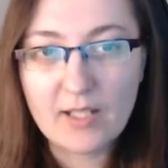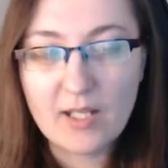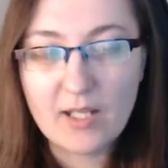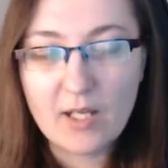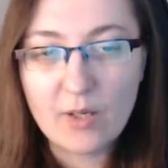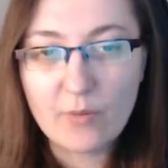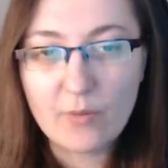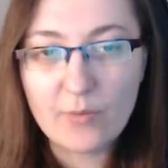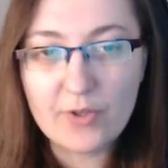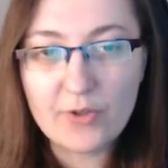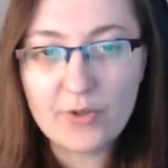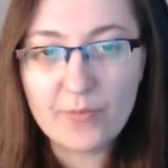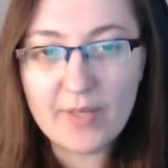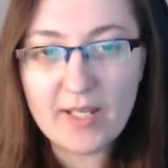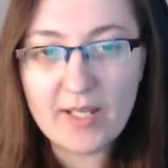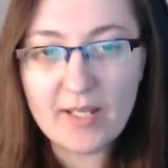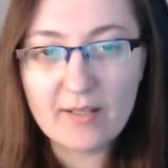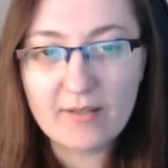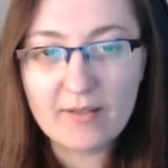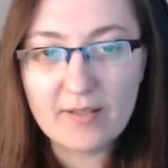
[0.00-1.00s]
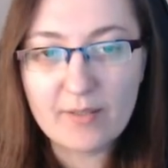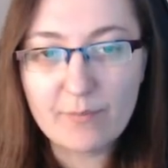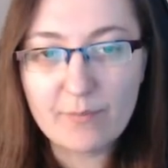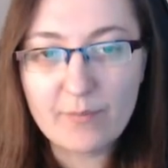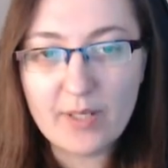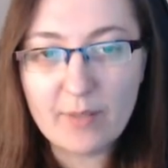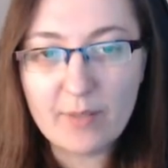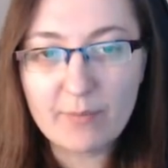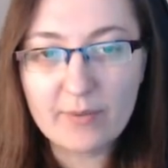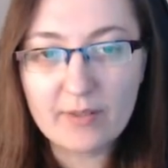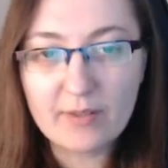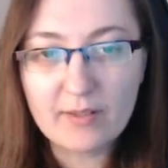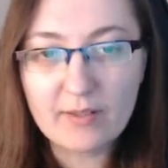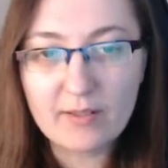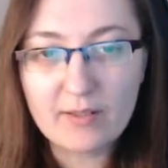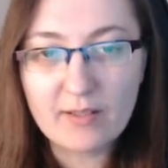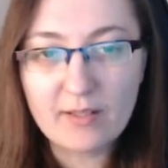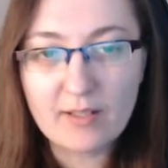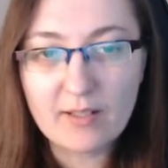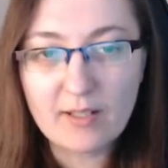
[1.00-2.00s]
Which means people
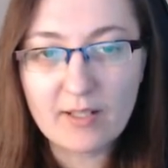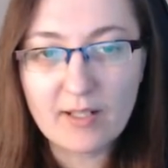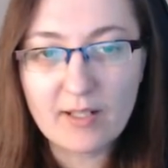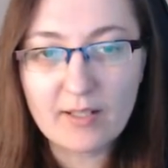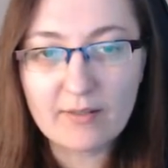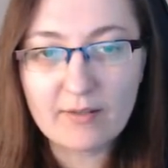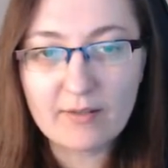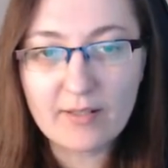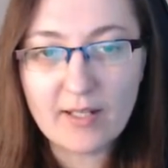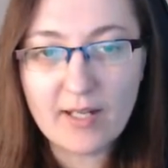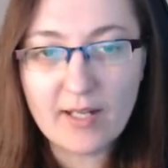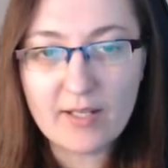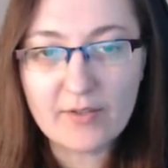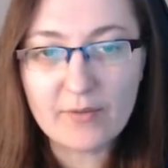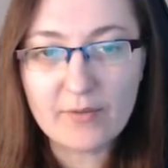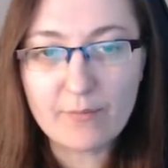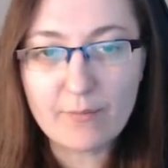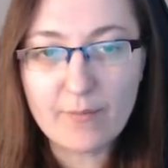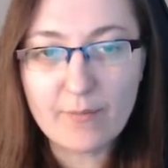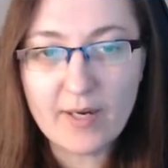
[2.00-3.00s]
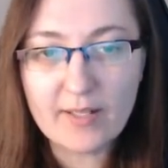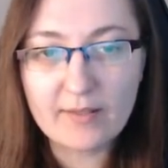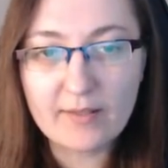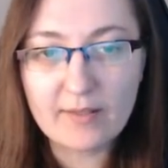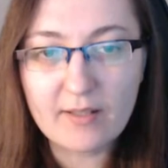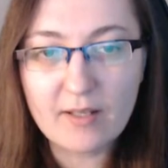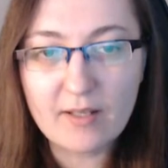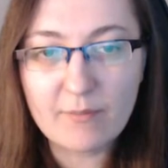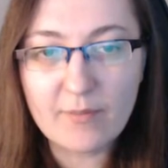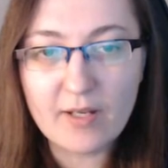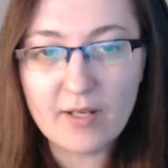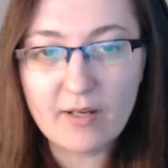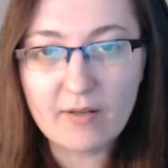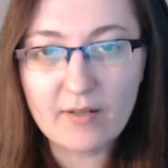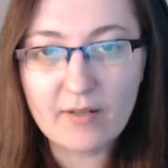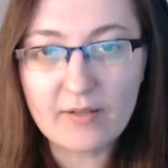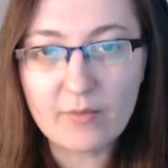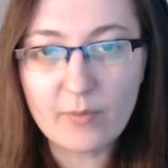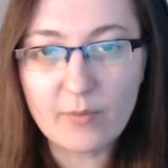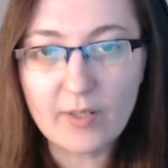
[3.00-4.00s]
other than us might come here
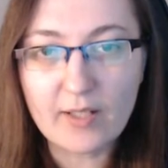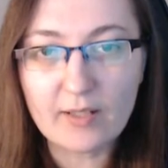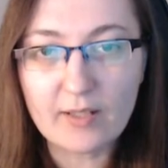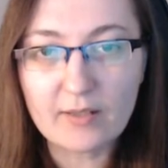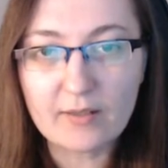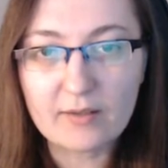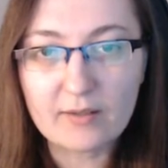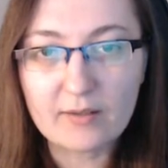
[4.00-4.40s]
as well.